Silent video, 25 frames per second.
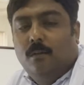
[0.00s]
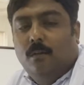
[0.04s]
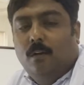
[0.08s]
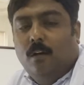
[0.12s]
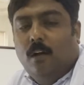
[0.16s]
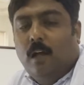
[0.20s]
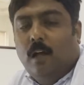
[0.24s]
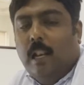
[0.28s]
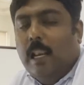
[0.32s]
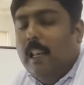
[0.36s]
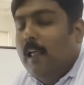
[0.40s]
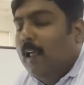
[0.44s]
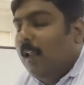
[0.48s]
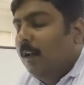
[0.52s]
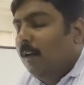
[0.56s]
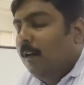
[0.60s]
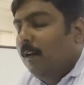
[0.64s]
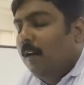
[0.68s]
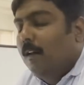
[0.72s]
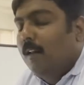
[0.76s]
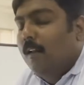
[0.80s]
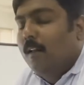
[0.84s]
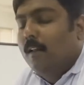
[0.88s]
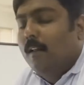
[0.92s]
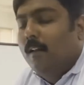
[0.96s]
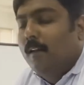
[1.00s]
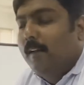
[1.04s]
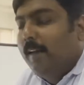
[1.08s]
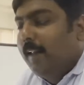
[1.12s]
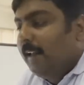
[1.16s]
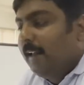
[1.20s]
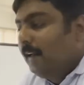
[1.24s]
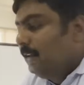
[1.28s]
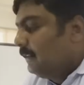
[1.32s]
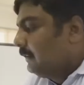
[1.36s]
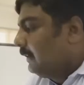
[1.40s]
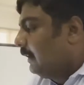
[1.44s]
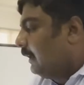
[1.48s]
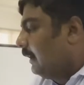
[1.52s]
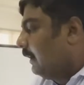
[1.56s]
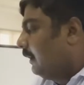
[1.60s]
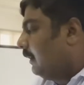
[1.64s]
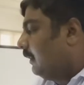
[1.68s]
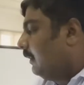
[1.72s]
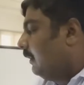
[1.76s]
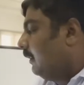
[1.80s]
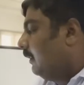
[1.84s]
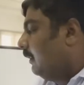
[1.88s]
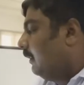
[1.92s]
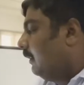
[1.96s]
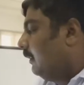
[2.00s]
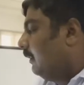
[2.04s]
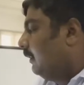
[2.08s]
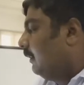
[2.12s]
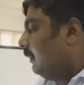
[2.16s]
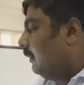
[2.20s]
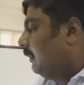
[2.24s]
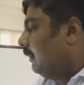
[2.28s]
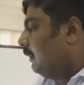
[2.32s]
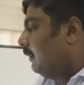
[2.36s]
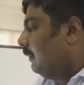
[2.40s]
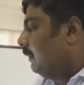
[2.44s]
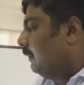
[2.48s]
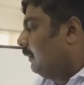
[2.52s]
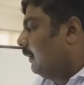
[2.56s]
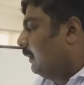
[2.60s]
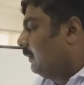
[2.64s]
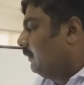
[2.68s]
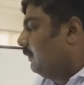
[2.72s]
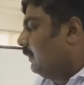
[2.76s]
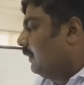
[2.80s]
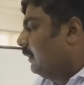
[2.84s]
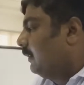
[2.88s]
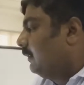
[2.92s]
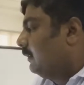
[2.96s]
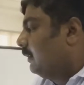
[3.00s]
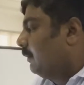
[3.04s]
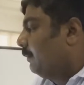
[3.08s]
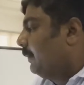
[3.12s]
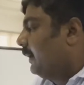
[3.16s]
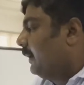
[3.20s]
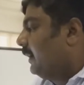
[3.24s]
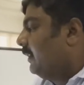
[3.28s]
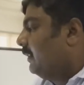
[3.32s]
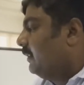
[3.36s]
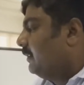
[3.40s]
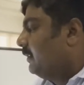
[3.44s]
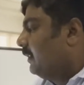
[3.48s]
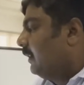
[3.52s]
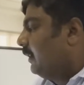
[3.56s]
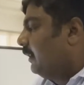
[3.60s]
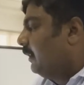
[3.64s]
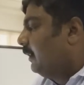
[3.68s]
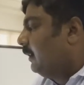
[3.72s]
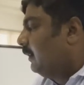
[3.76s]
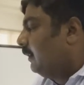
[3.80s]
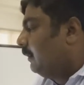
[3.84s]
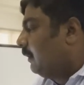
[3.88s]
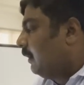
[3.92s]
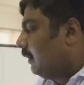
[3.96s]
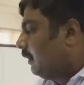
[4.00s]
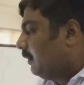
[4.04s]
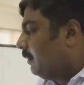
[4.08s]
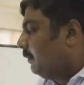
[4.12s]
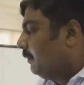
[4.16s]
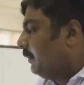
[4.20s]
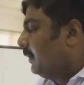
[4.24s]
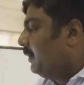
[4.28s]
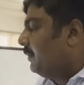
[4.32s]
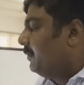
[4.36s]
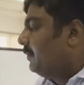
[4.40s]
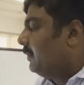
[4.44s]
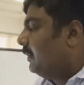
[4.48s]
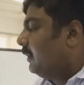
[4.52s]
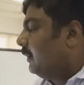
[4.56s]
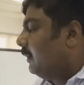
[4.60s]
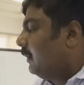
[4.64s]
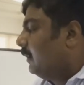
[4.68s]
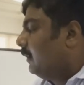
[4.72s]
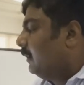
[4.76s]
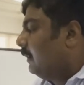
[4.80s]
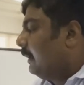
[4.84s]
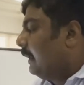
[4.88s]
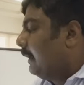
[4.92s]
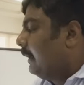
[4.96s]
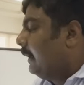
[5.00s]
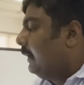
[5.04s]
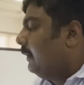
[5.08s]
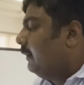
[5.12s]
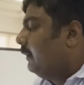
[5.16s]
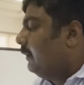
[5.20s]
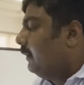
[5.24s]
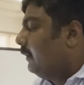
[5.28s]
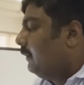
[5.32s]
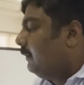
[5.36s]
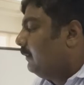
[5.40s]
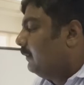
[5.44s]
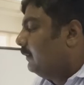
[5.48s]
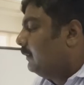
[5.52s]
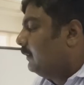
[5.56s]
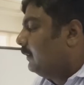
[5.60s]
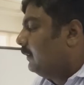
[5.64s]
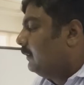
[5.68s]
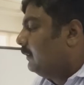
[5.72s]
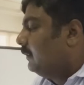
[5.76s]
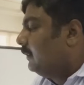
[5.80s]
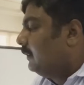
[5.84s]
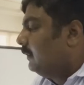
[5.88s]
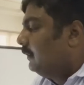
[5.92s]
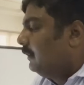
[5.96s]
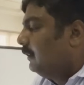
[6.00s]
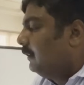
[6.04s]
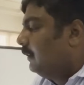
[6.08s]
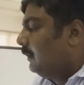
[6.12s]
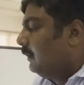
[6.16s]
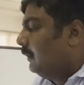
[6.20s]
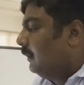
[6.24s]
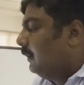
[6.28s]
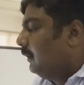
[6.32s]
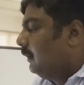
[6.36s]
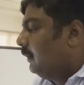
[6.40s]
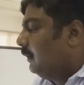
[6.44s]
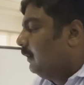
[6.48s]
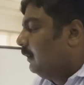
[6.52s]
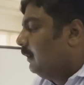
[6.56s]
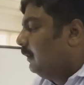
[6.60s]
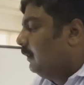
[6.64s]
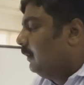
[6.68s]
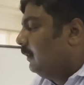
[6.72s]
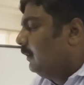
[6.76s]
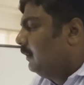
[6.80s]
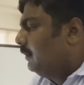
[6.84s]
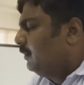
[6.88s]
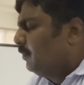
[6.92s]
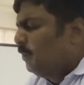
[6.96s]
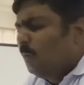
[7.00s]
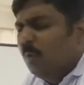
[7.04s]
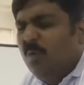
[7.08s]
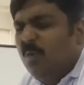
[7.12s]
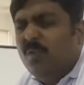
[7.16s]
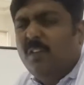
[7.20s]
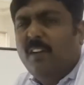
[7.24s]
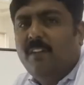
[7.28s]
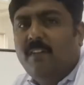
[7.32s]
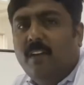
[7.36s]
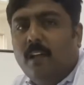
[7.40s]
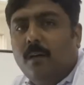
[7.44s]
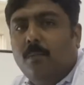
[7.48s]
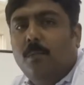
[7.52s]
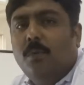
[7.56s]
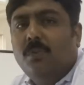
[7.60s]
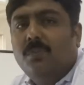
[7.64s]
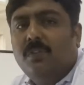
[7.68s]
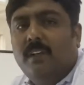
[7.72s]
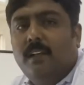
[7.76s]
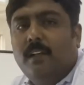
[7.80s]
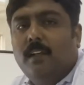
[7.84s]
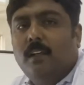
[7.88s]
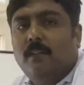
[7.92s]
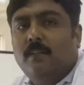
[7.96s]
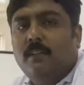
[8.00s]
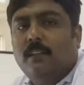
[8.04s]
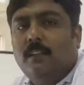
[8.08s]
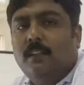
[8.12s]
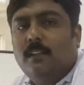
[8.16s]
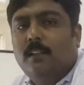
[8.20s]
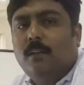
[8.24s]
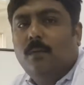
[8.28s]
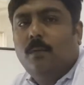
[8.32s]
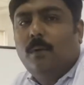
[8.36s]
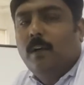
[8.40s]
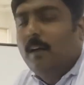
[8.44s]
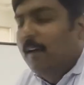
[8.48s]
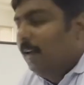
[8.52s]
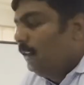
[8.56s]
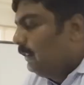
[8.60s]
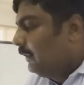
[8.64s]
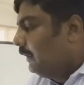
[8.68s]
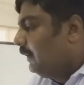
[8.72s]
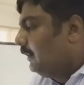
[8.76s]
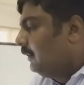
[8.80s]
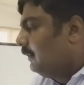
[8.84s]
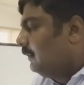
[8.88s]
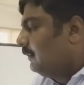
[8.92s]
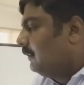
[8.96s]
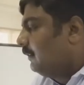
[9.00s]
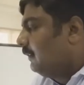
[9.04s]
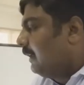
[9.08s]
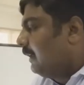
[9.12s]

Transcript: all our needs are as far as supply chain automation and analytics is concerned, we are mostly covered. Only thing is